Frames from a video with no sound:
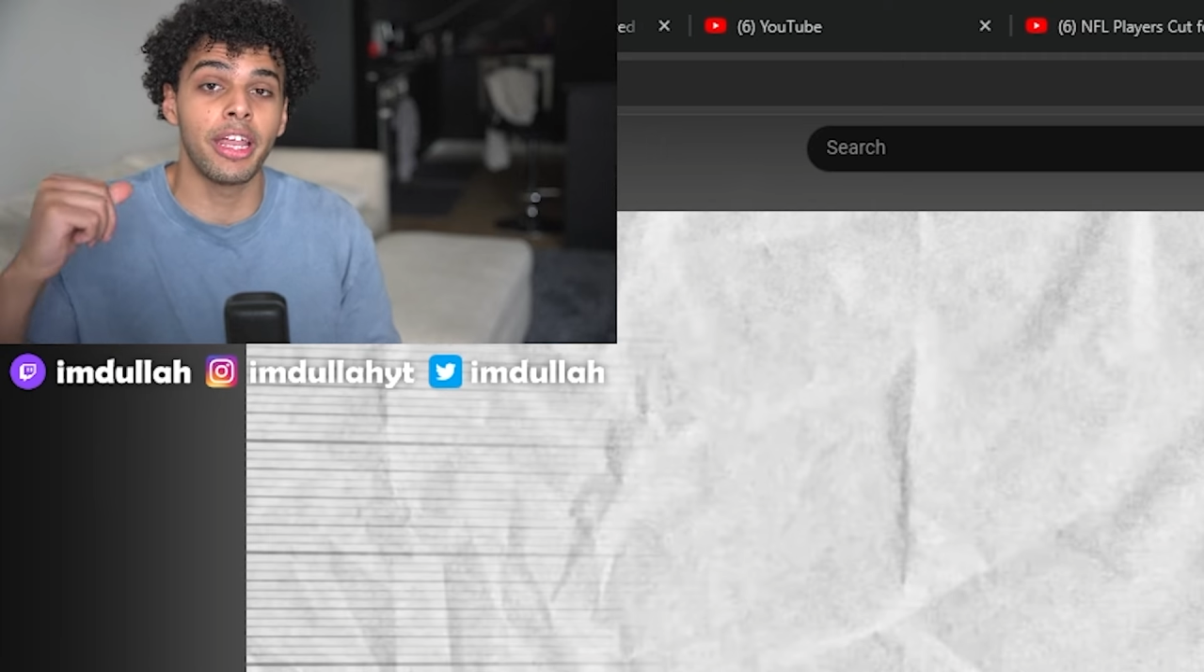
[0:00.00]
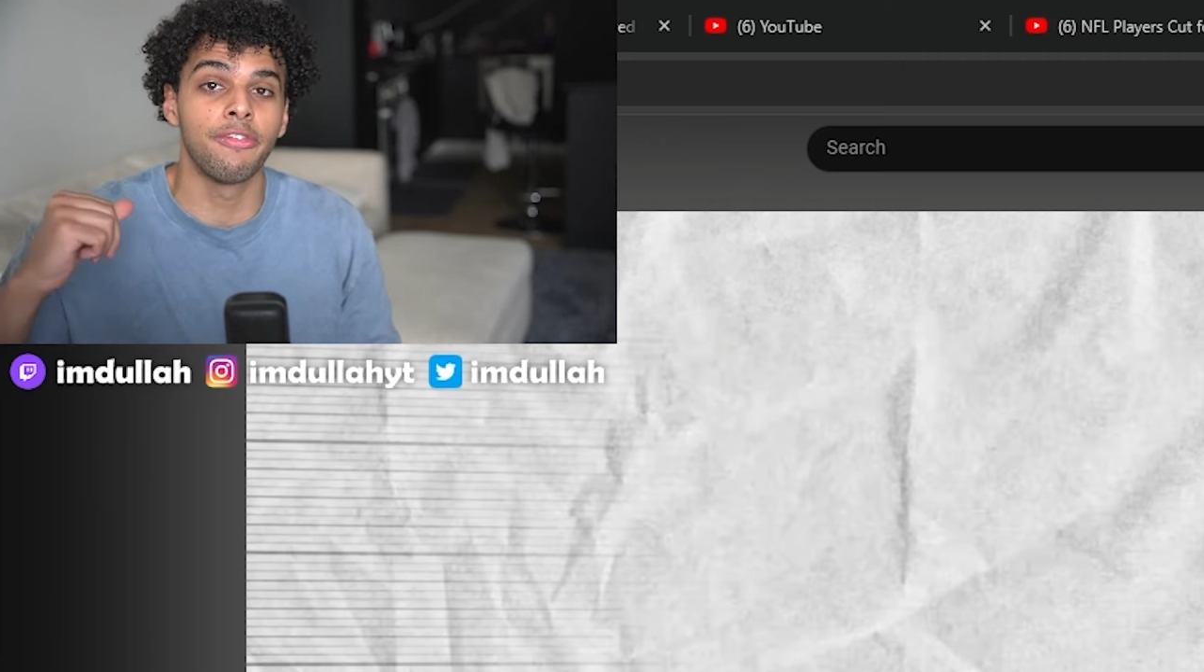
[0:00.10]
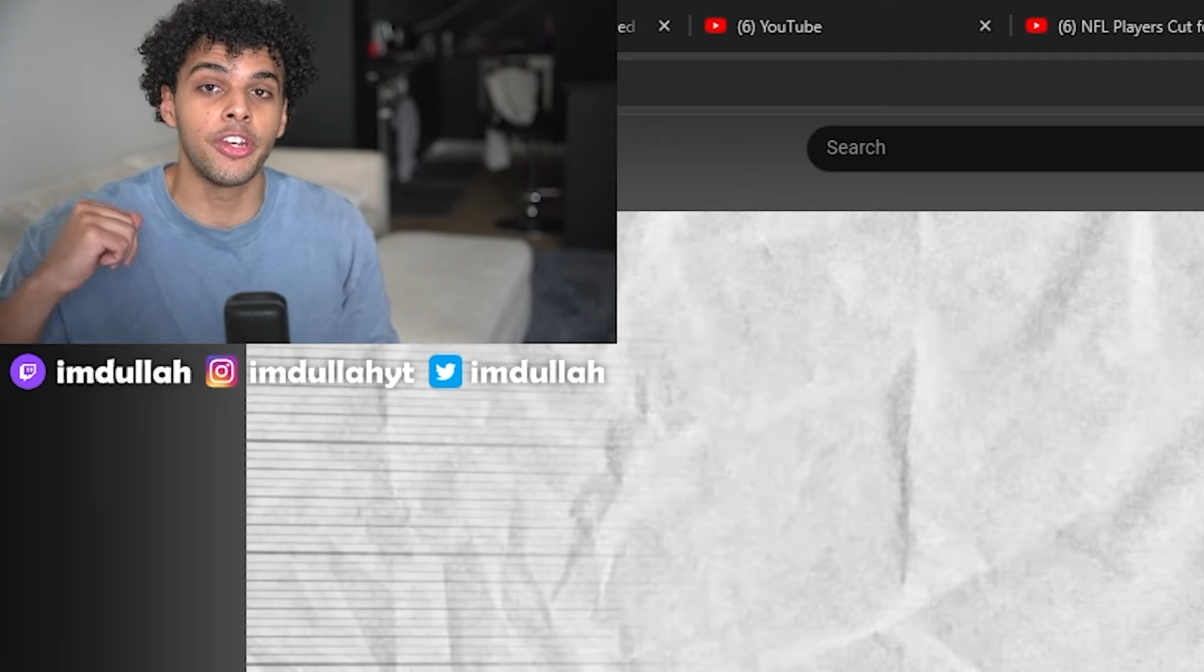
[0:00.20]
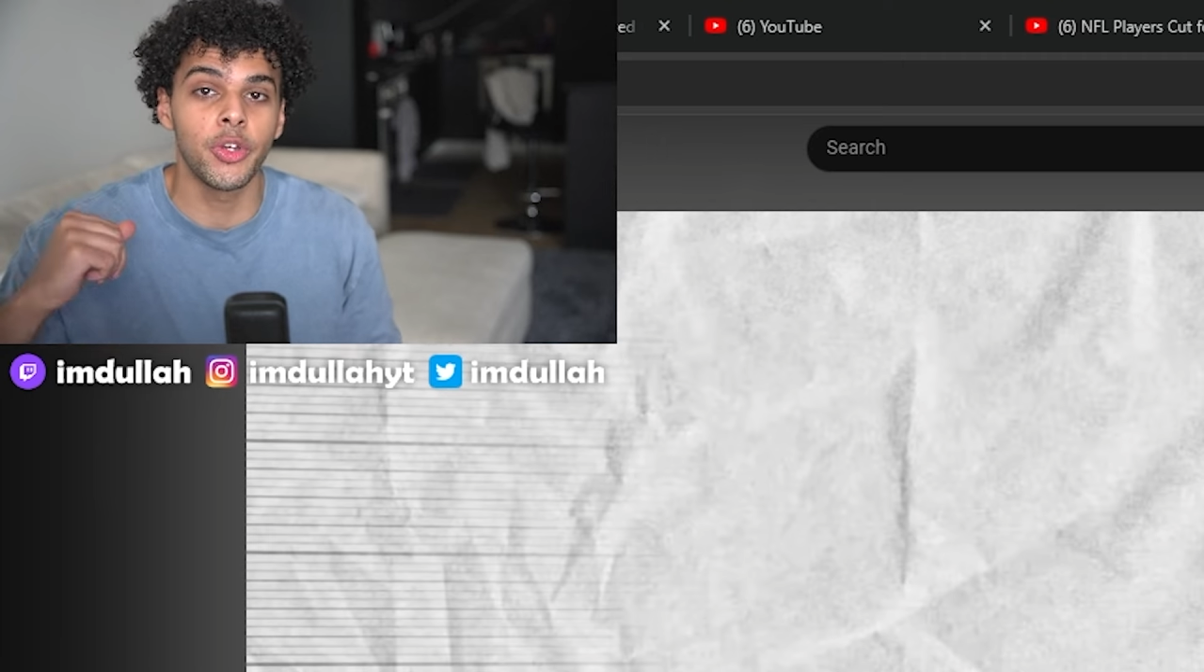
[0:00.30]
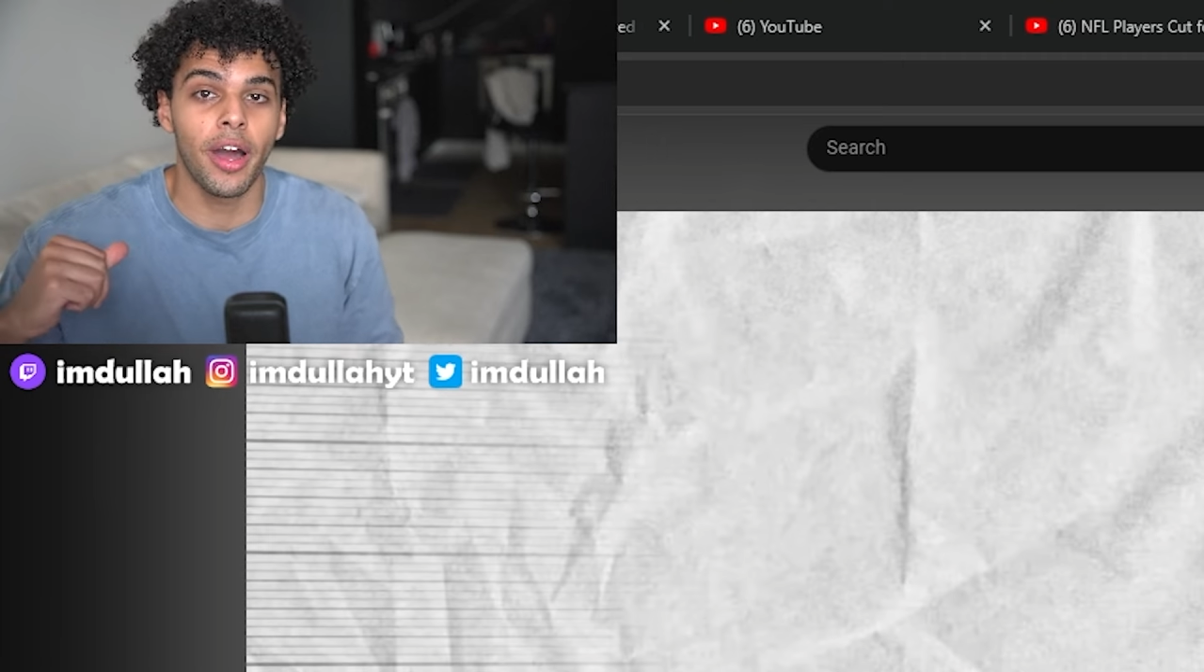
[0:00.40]
I
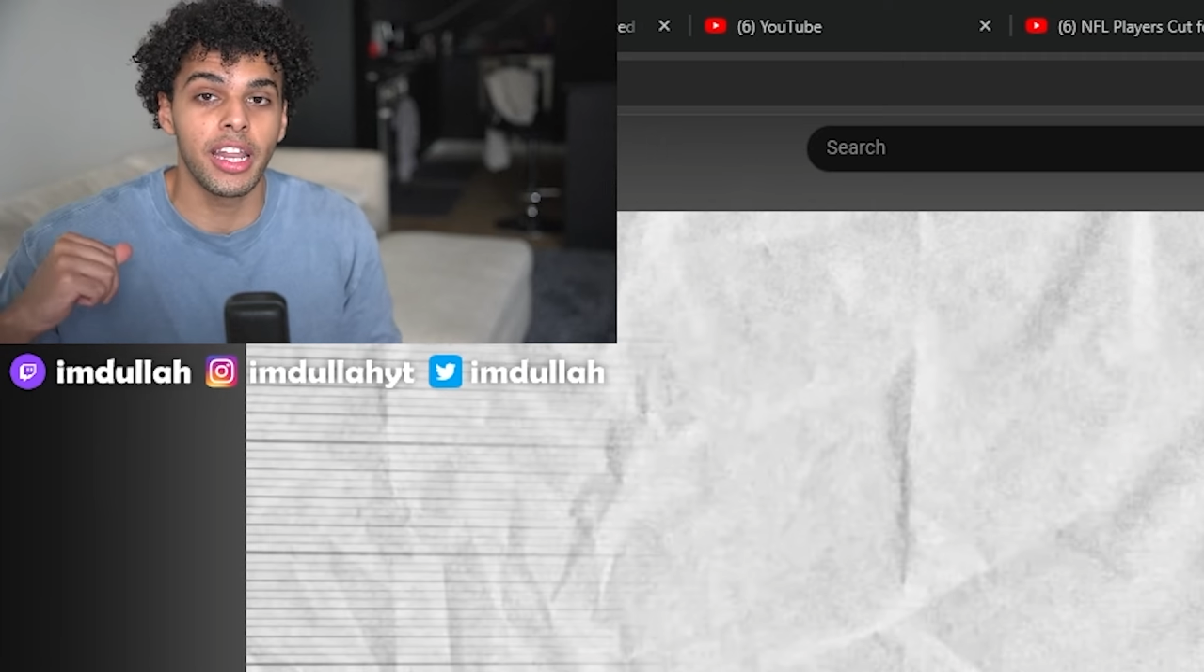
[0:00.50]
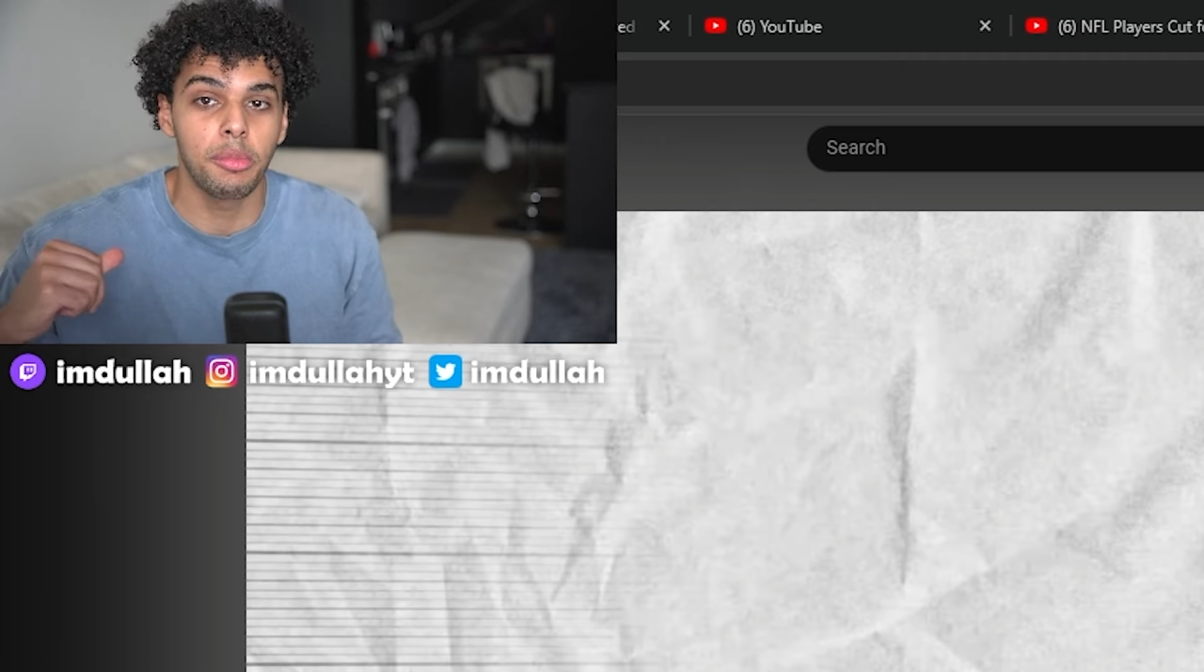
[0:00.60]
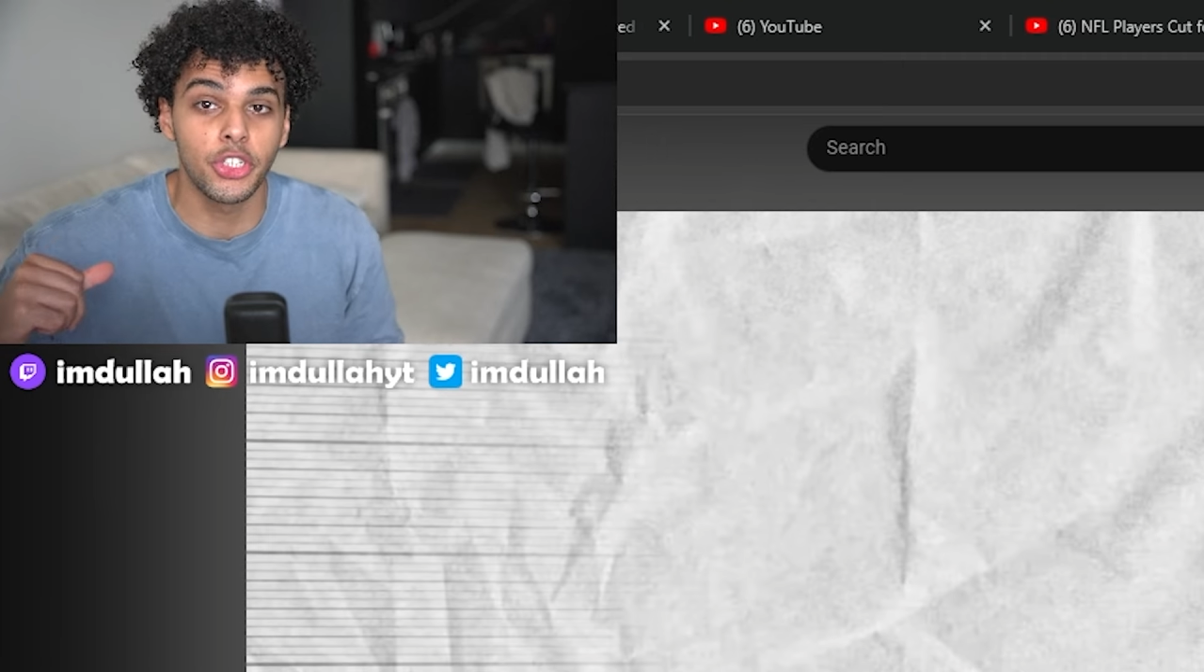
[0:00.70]
made a video on